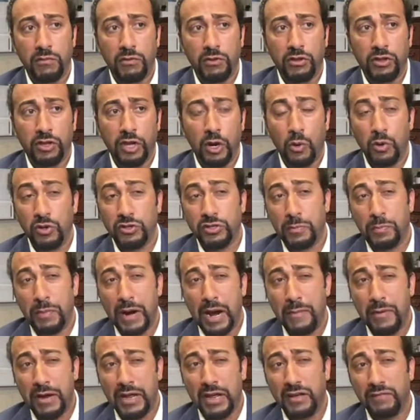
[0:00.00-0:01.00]
There was a,
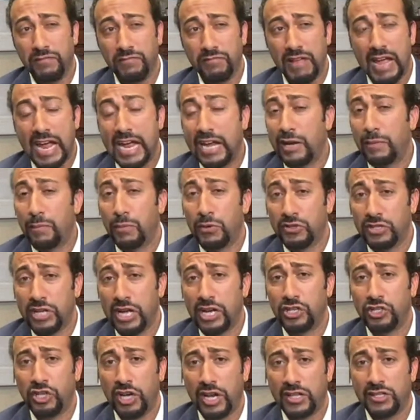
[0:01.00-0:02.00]
probably a
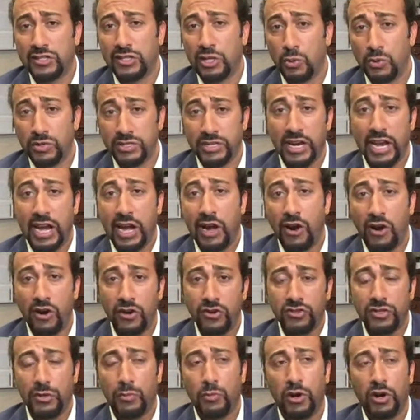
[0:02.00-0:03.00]
80% chance there was an
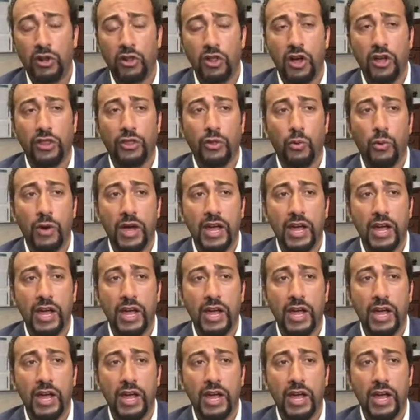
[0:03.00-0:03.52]
error somewhere along the